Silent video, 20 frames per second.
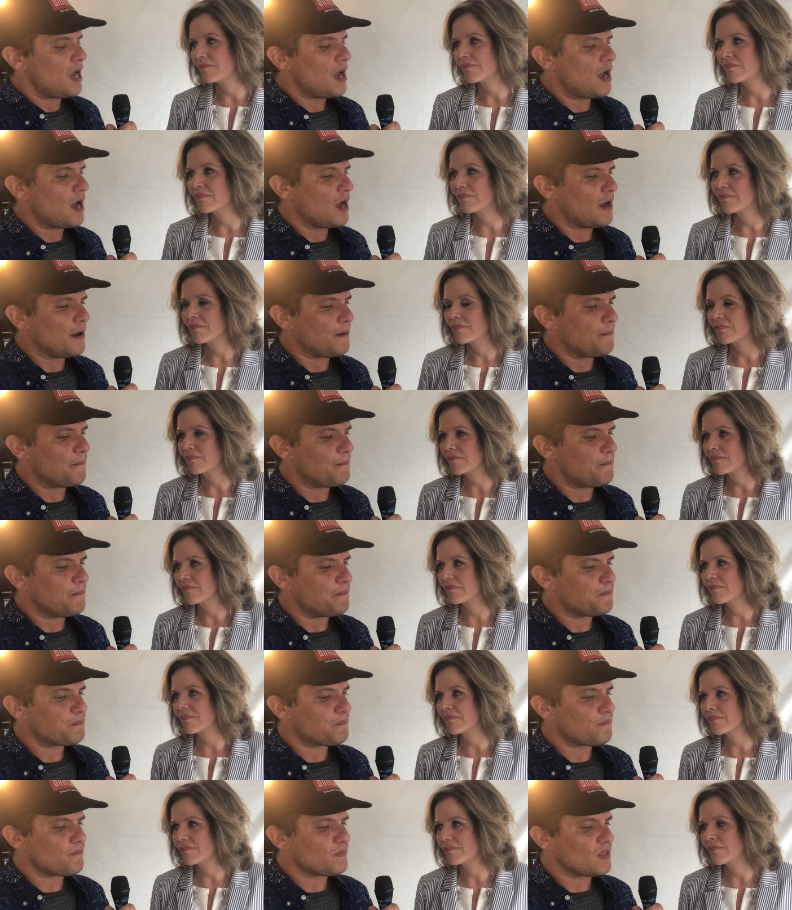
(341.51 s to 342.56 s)
Speaker 1: um,
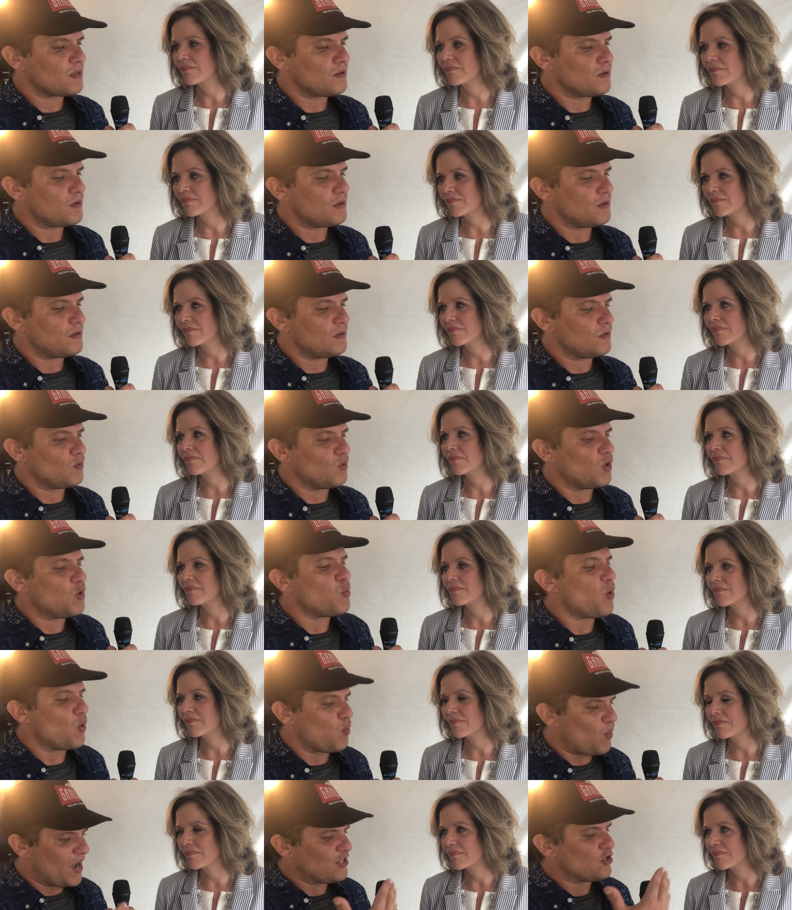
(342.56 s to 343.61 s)

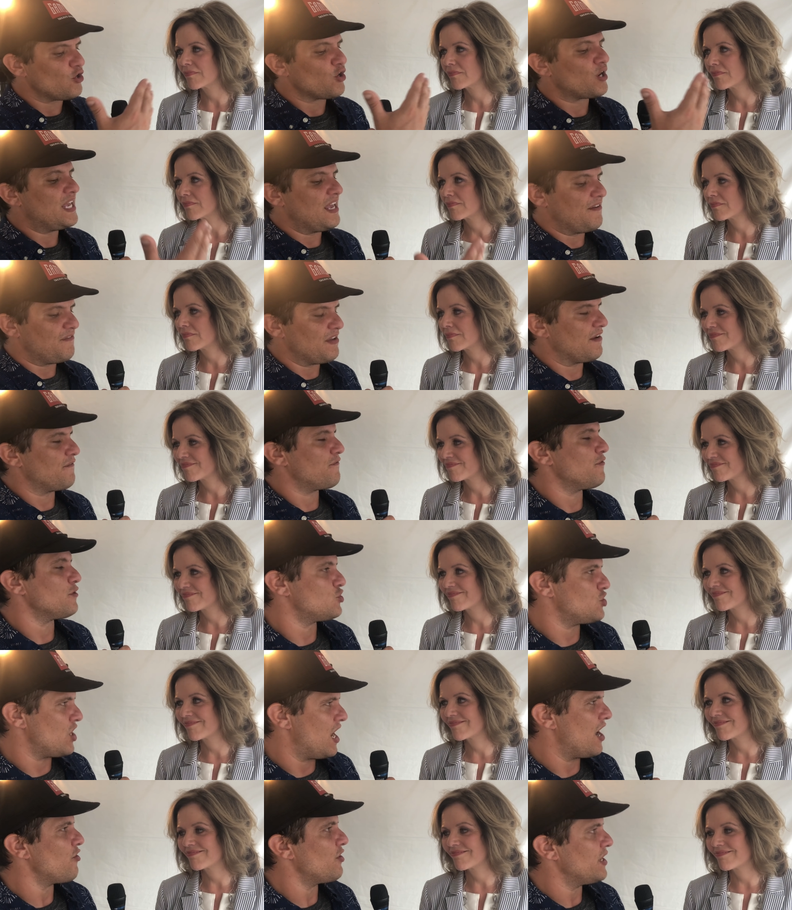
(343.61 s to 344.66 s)
when you're giving for
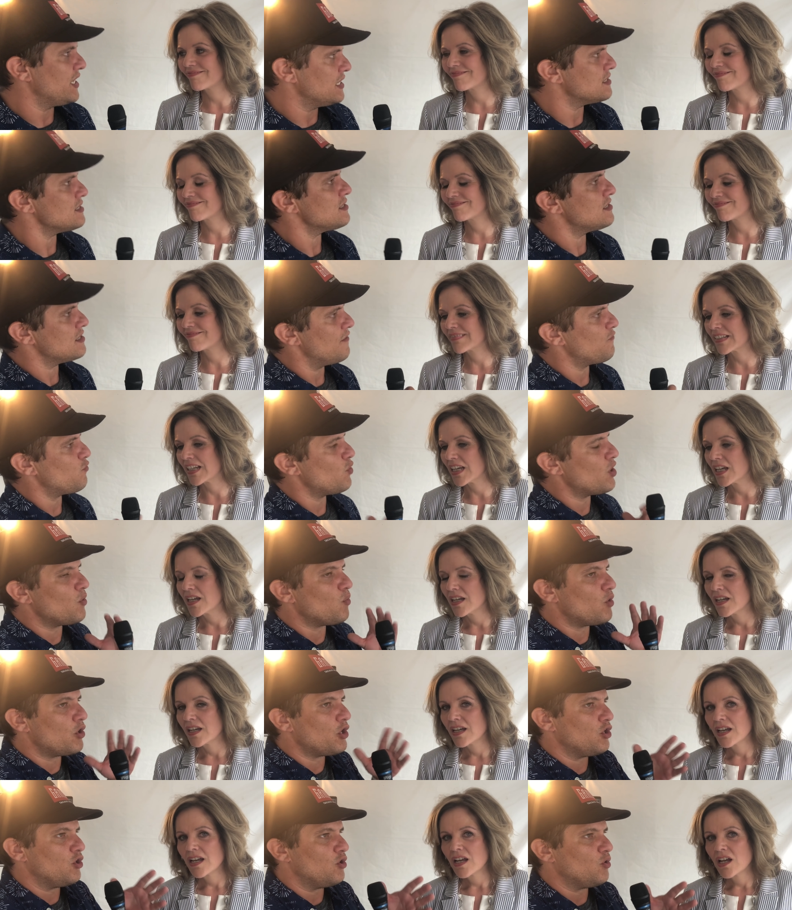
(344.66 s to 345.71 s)
charities and stuff? What
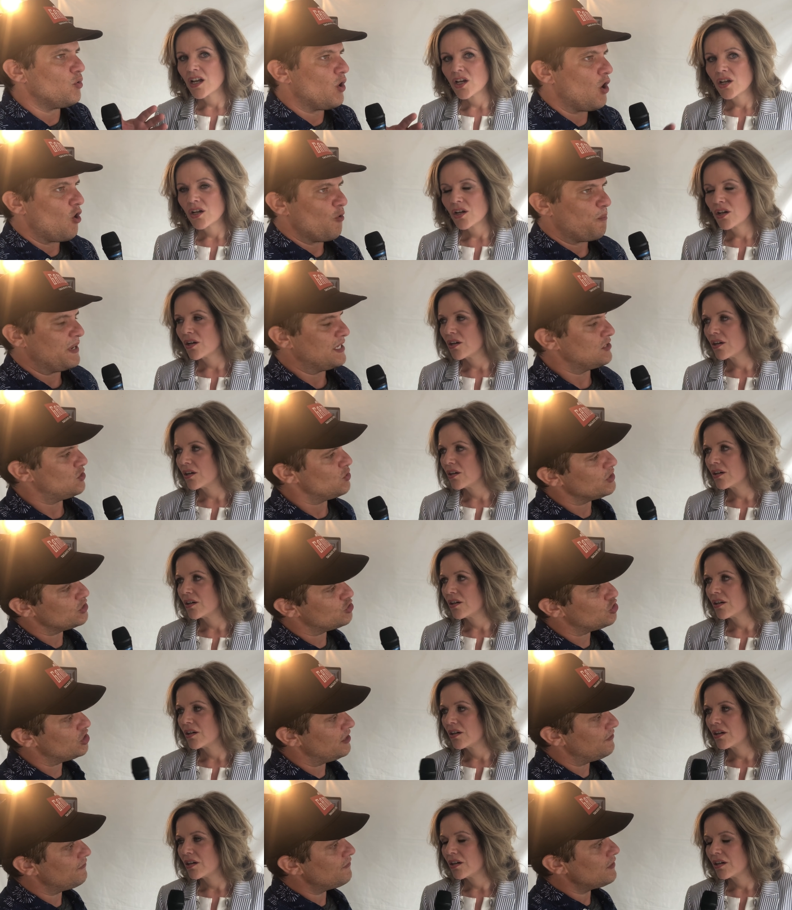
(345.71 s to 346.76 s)
what are you hoping to
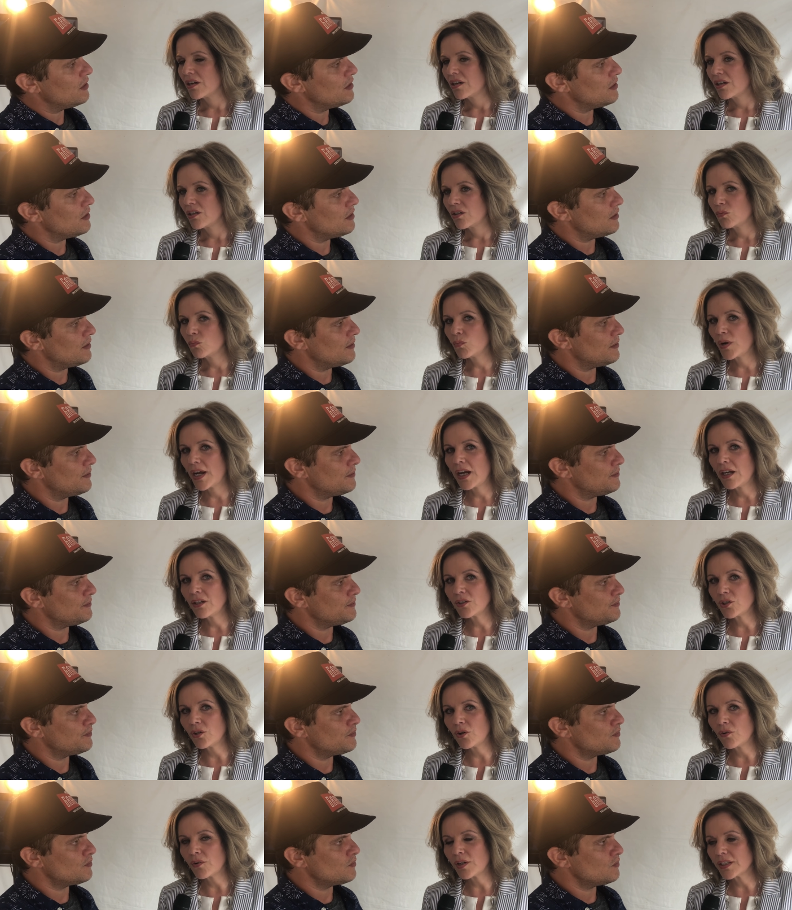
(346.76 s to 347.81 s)
achieve?
Speaker 2: Well,
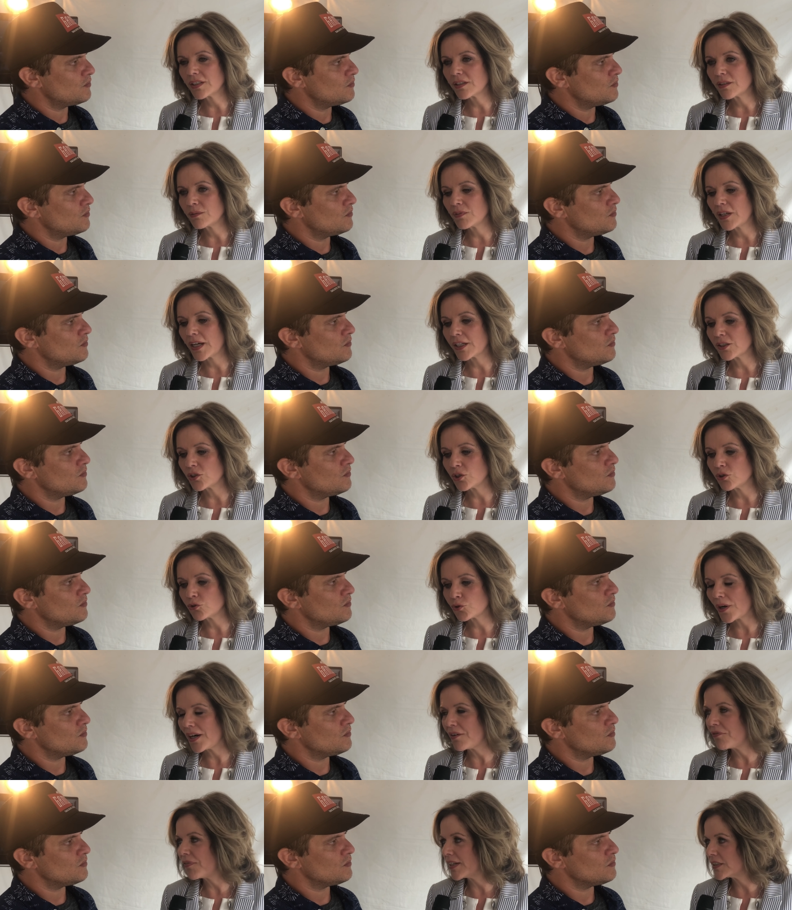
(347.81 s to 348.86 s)
you know, it, it, you
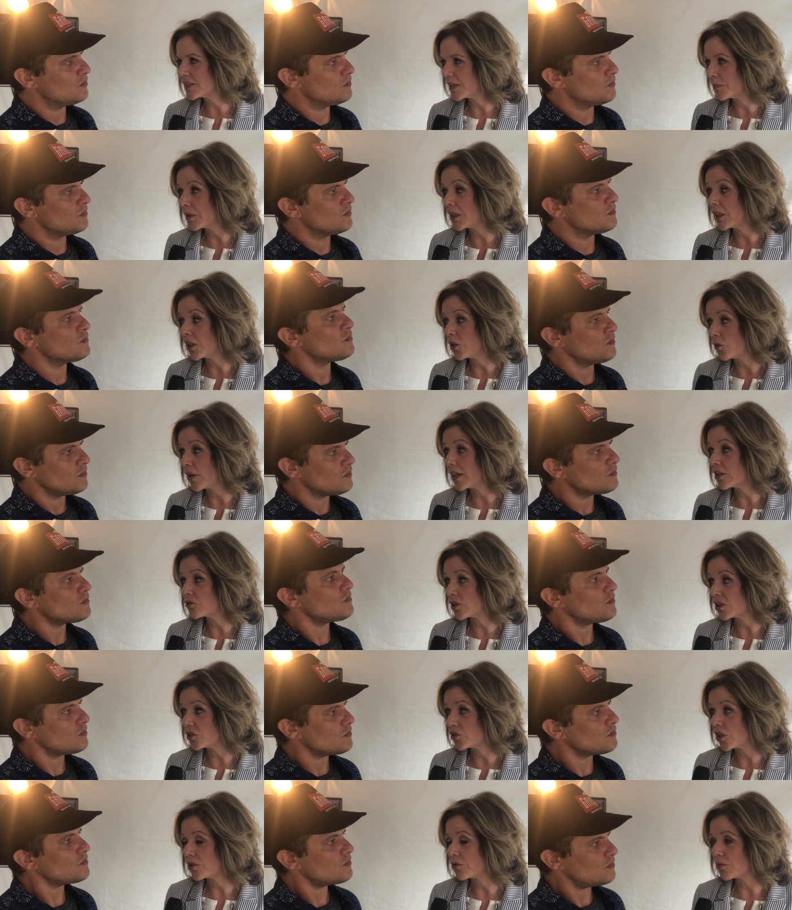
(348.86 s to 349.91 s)
try to find something that you
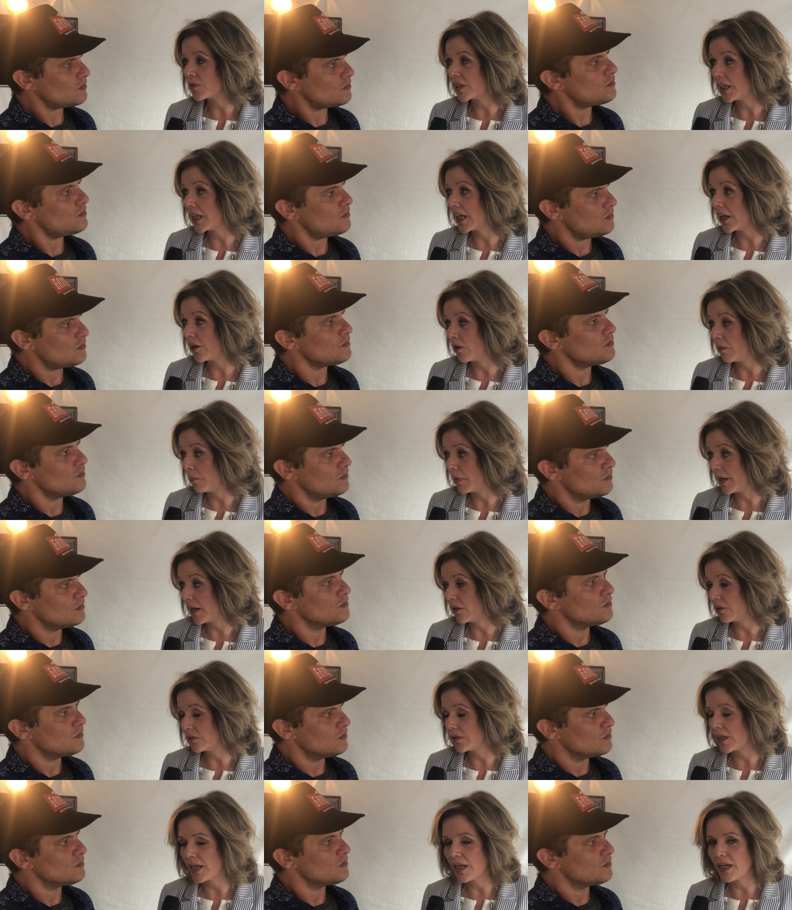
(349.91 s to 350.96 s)
actually genuinely care
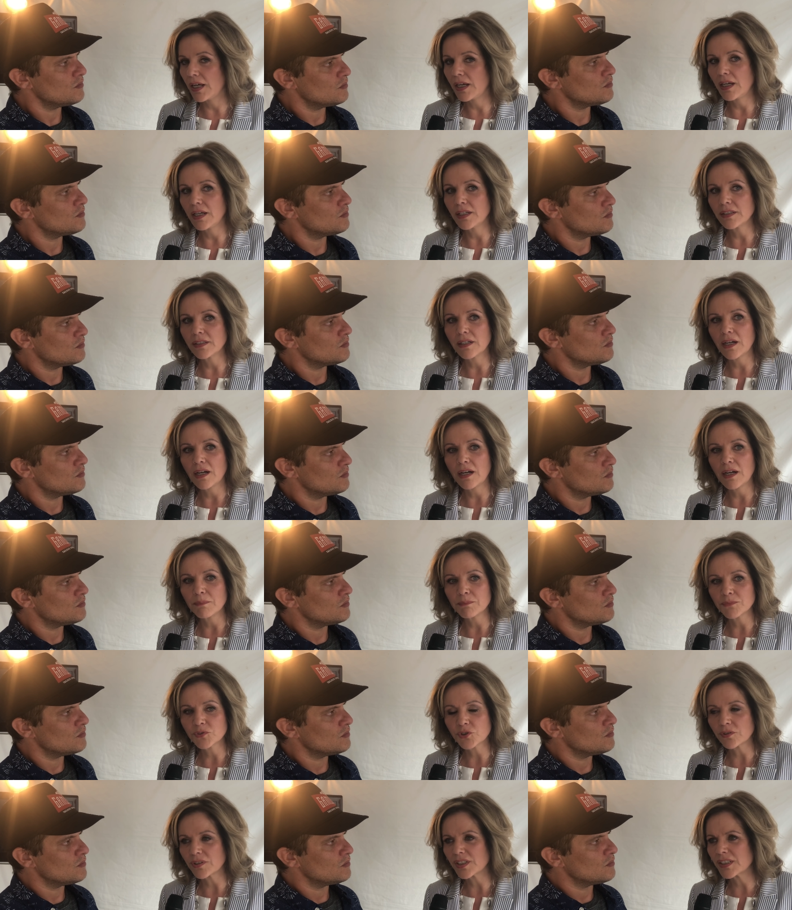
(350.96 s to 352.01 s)
about, and
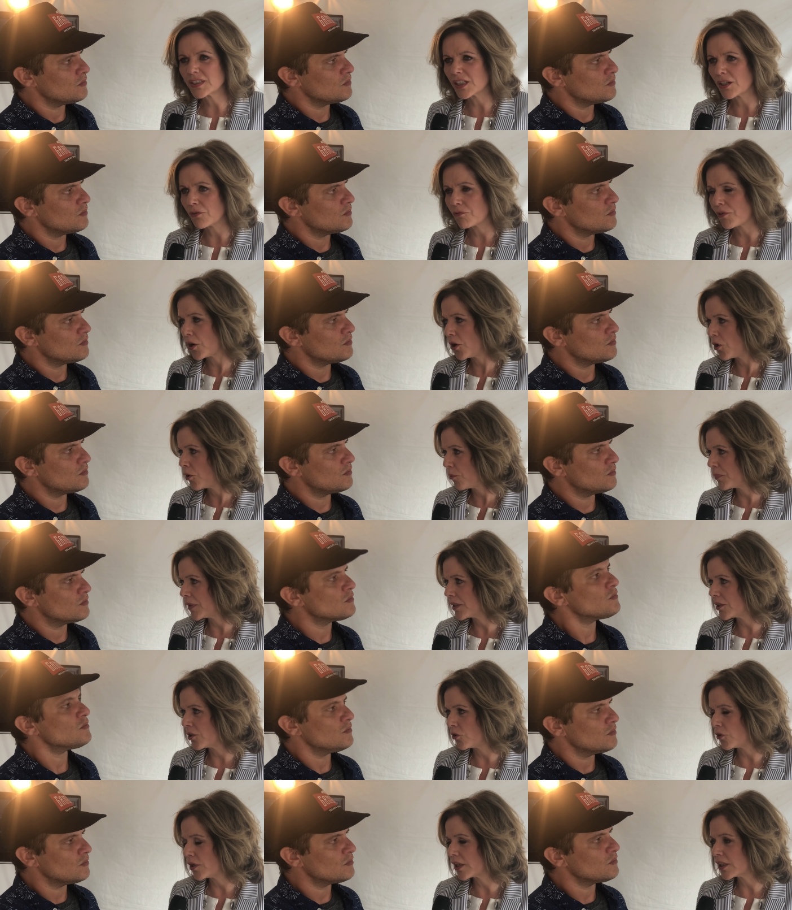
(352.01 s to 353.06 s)
um, certainly Sing for Hope in
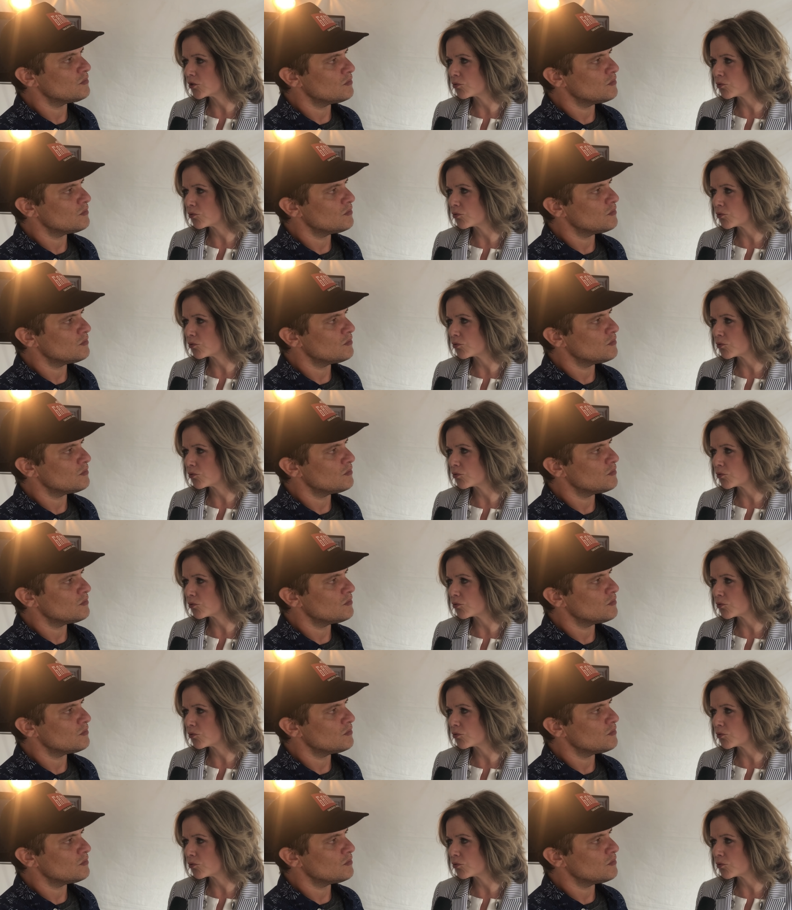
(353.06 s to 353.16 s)
New York